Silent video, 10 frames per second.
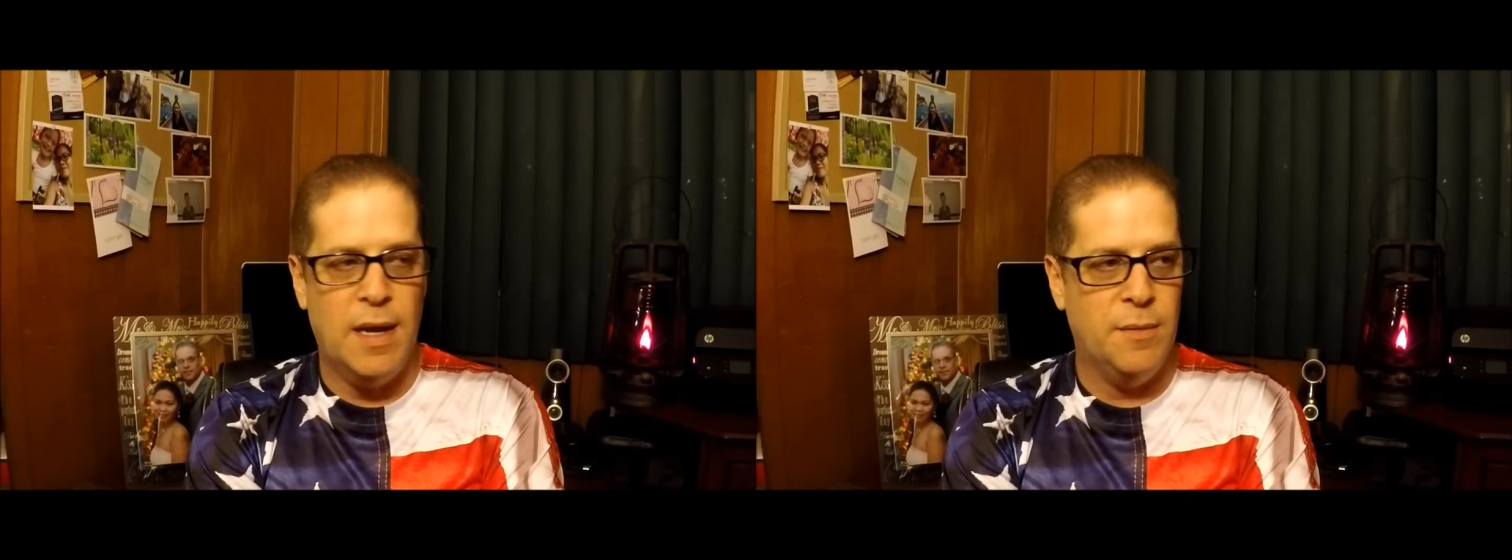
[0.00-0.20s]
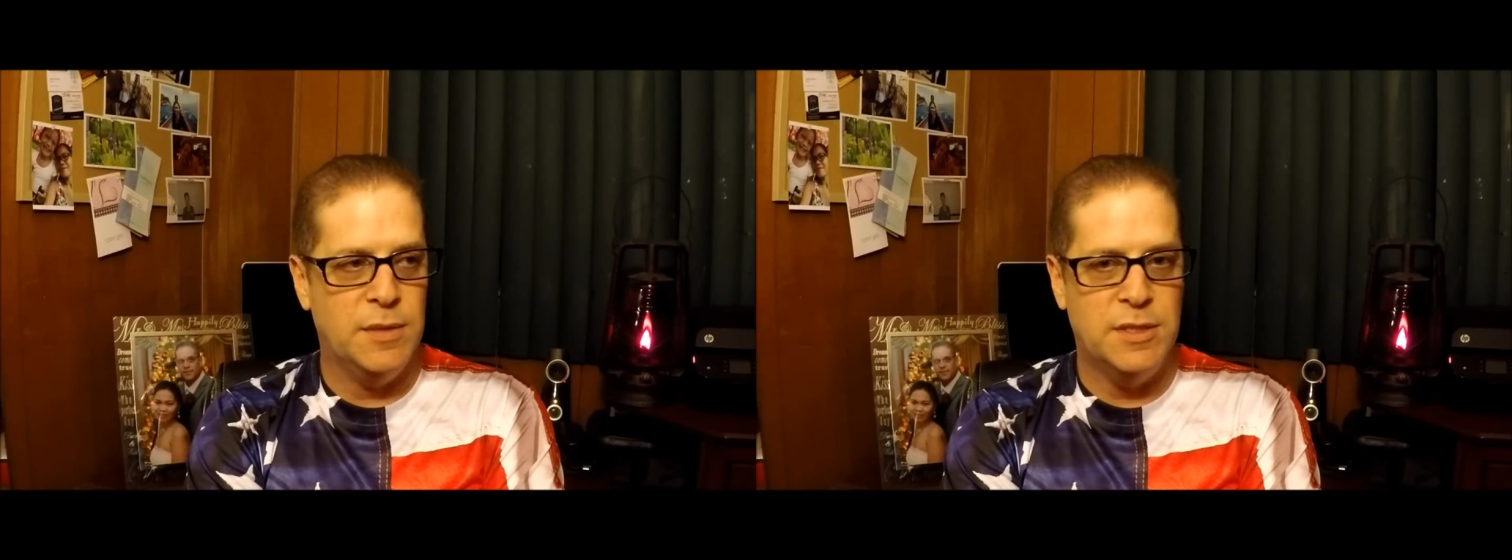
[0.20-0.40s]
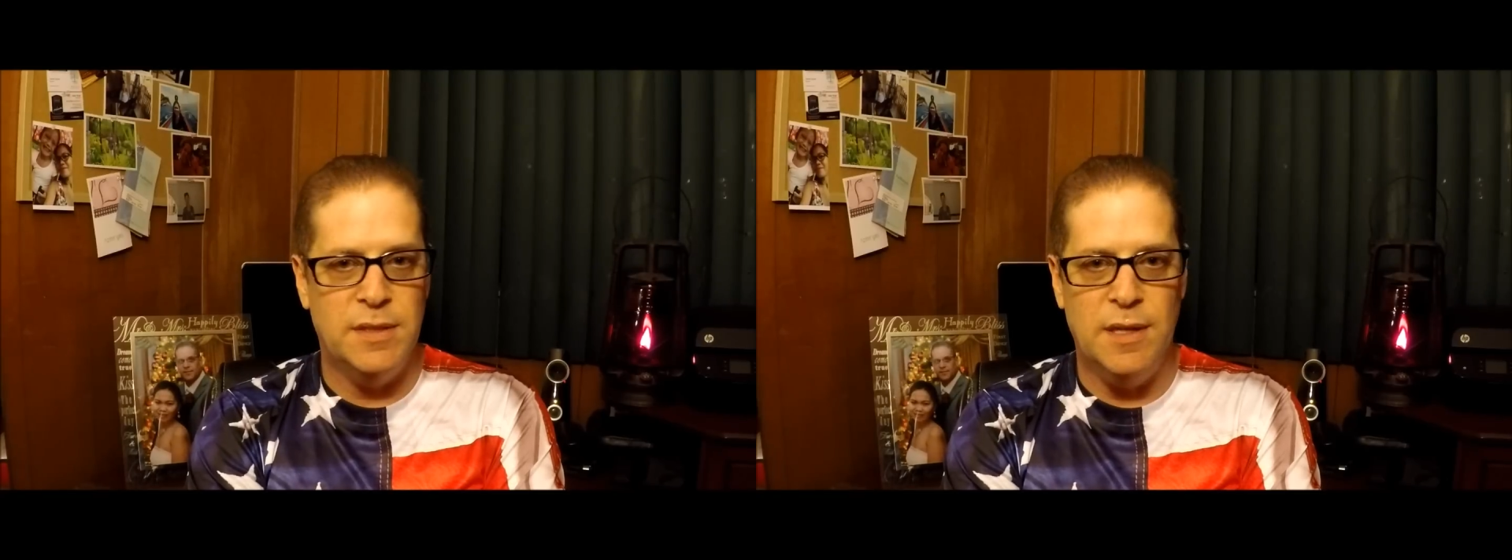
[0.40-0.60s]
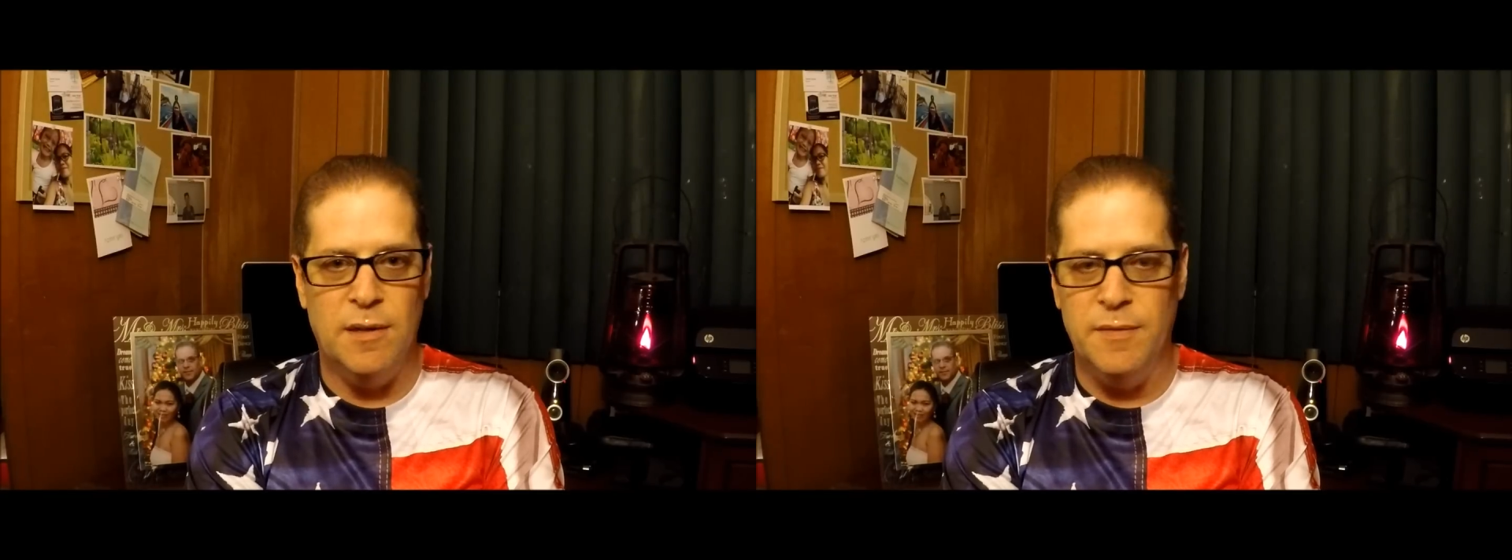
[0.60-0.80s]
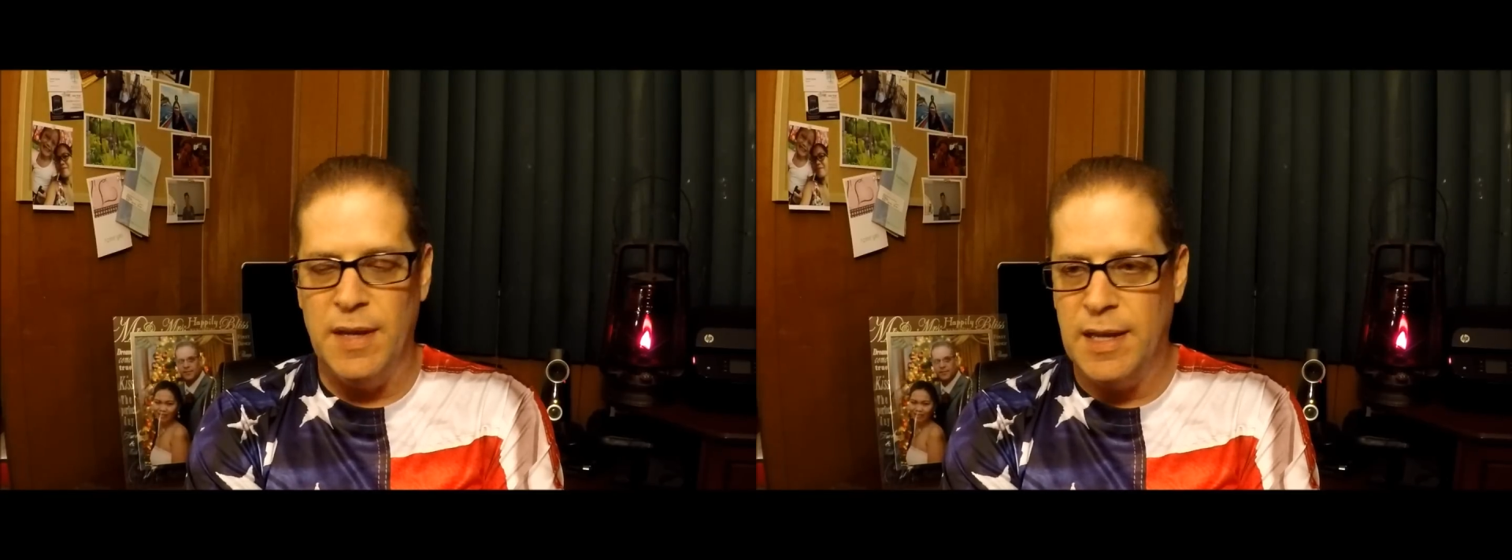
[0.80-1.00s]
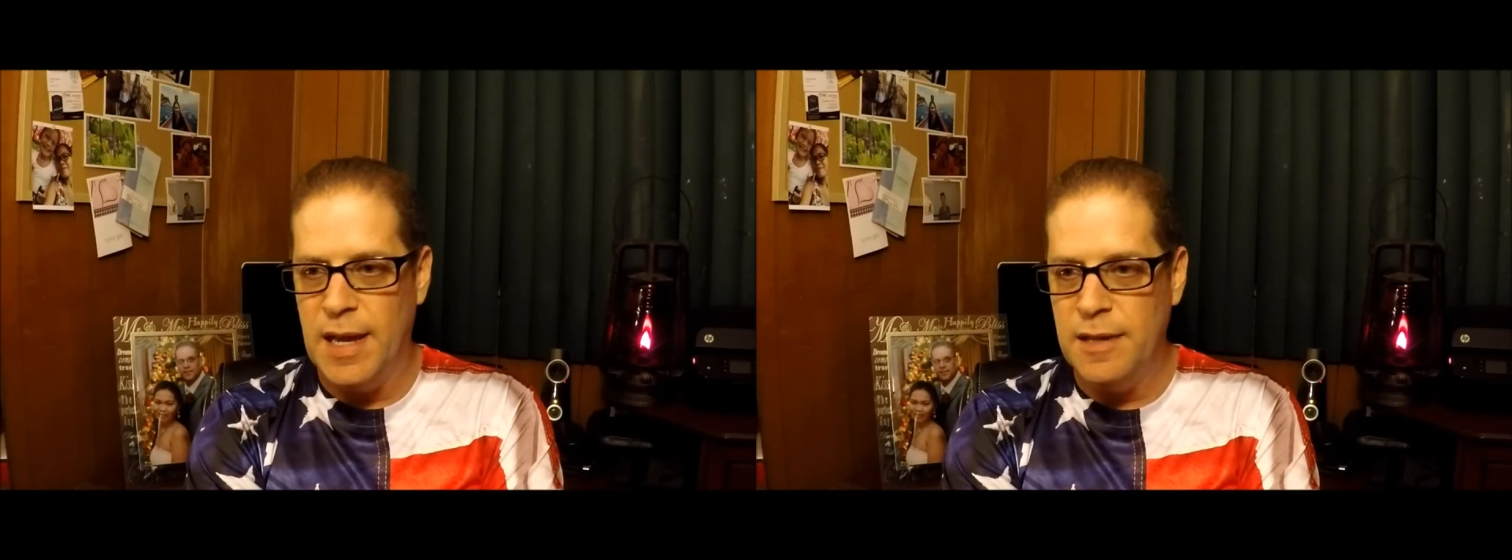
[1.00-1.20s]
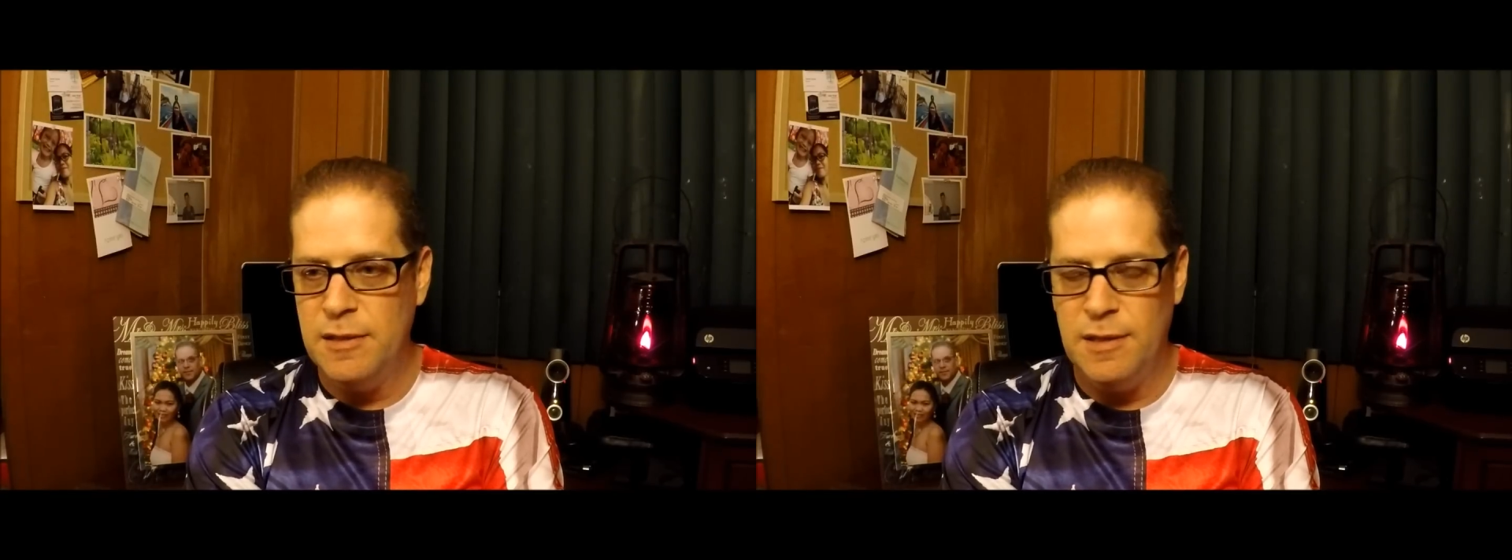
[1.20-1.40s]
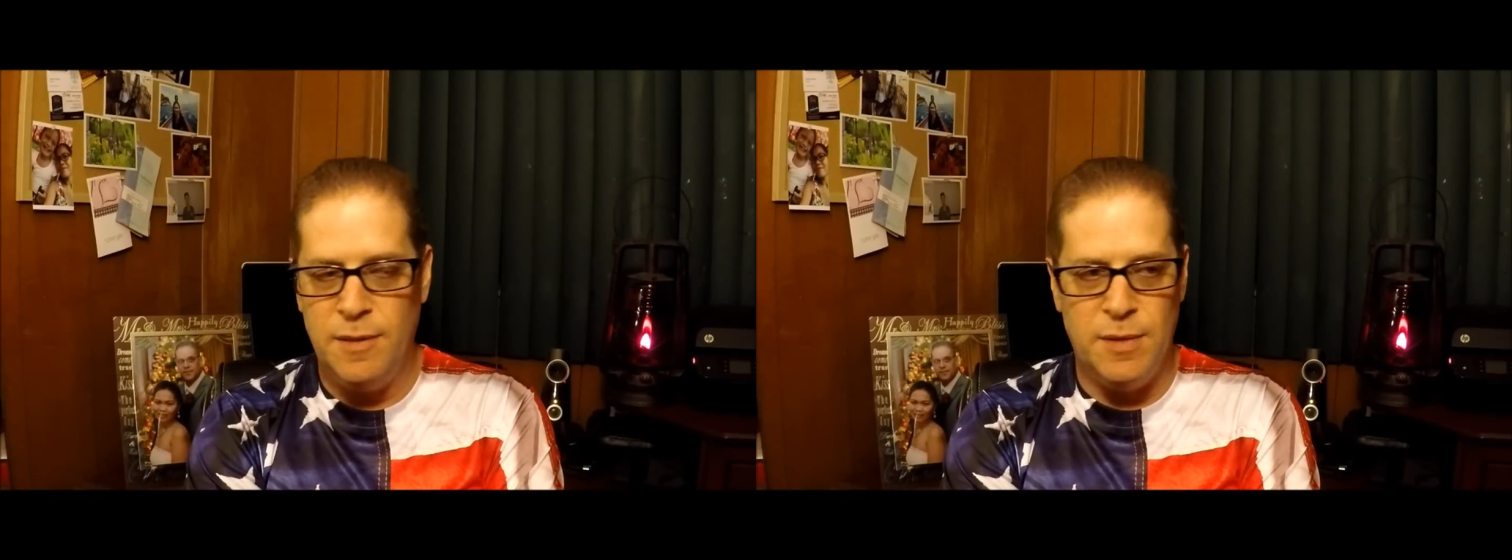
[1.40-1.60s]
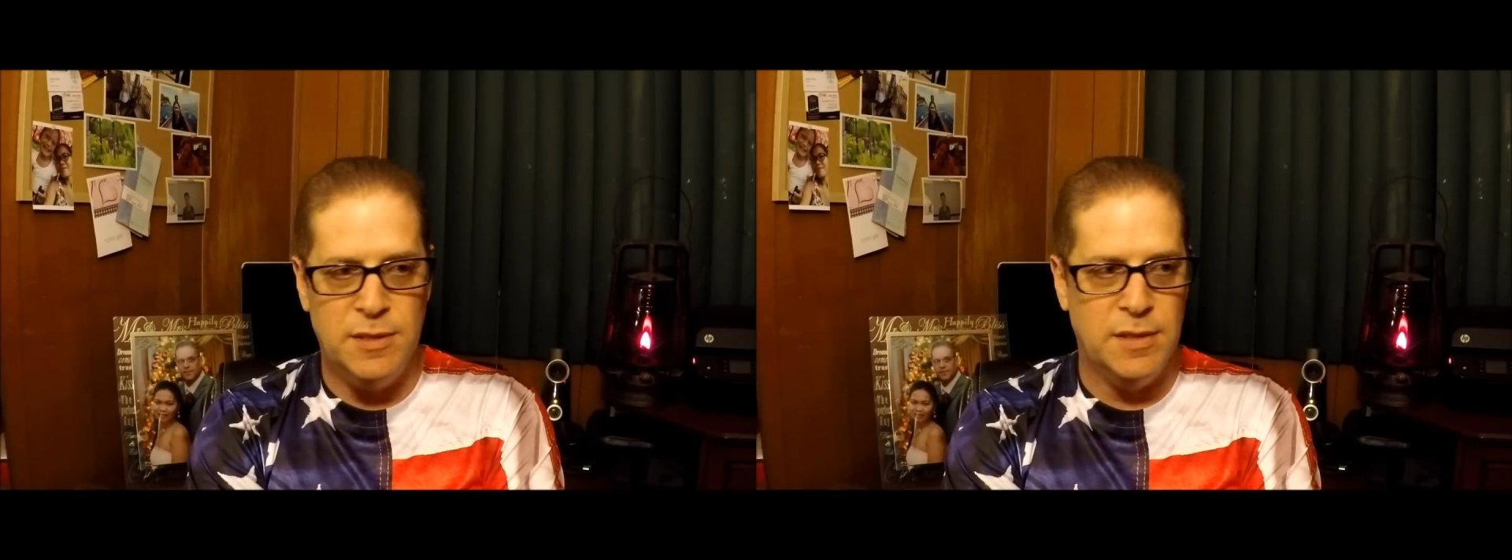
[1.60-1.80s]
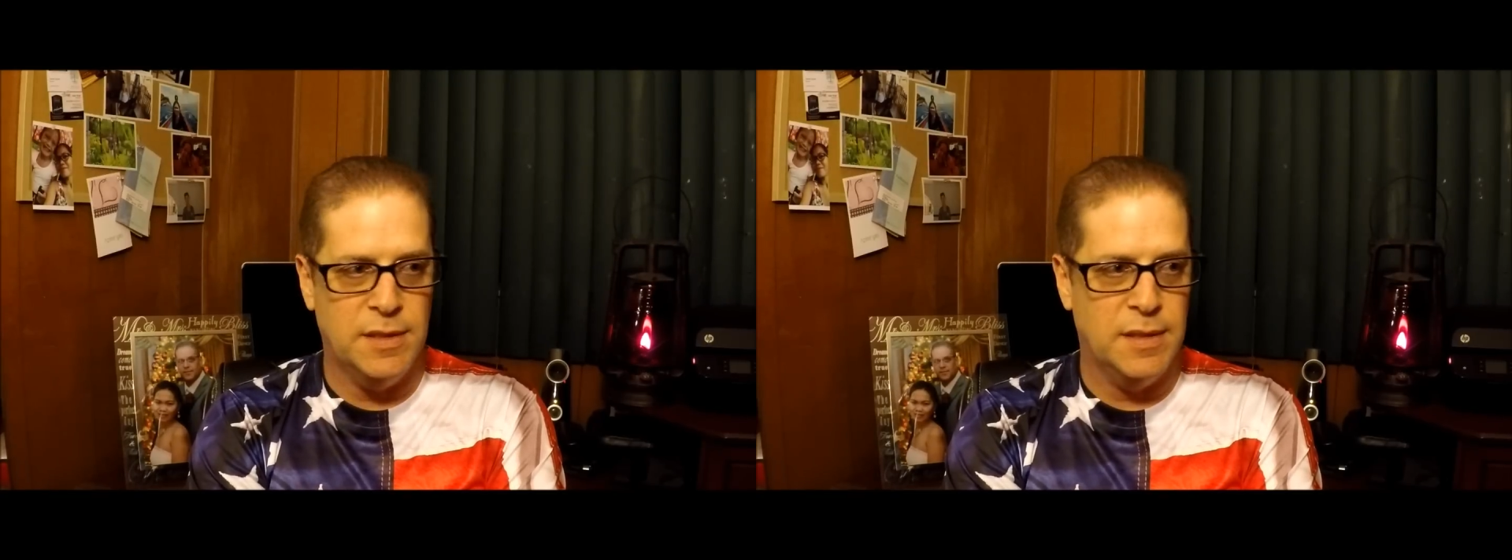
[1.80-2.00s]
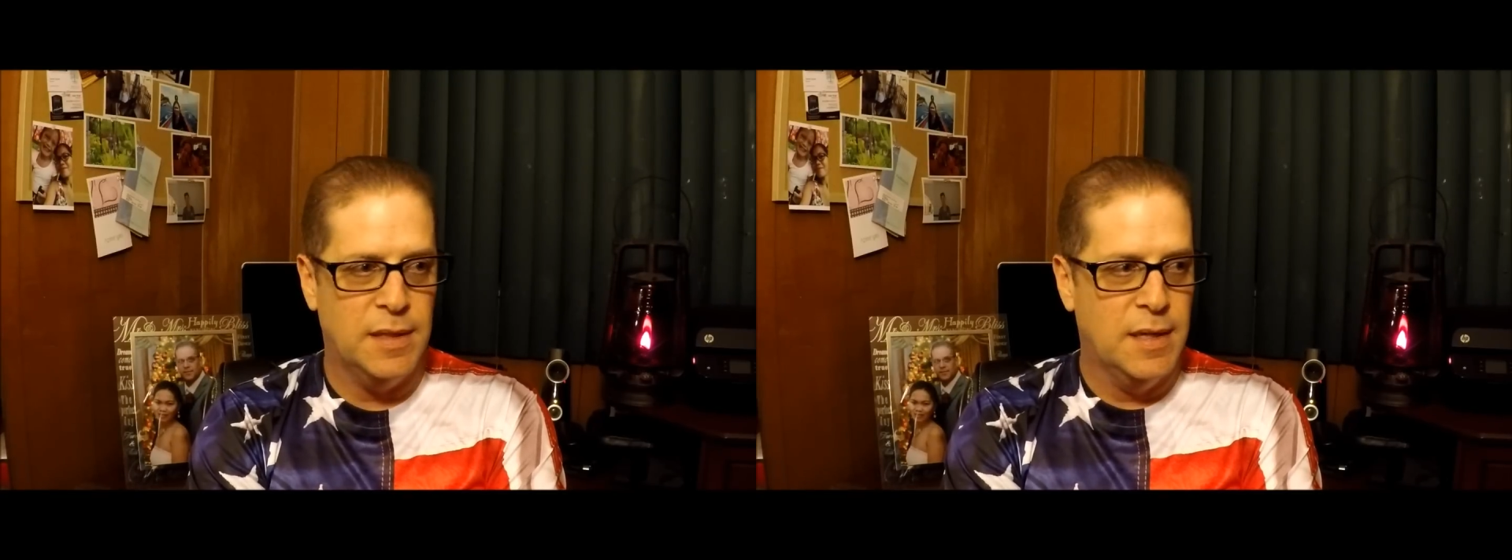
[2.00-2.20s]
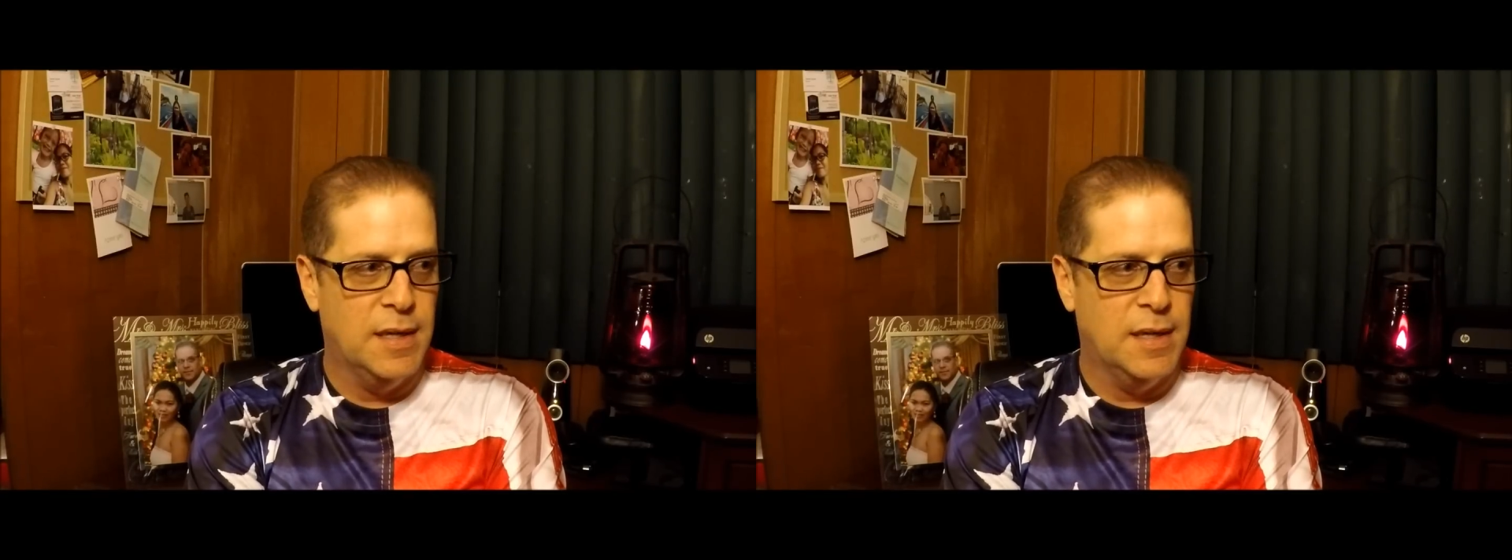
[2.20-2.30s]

I wasn't there on vacation, I wasn't,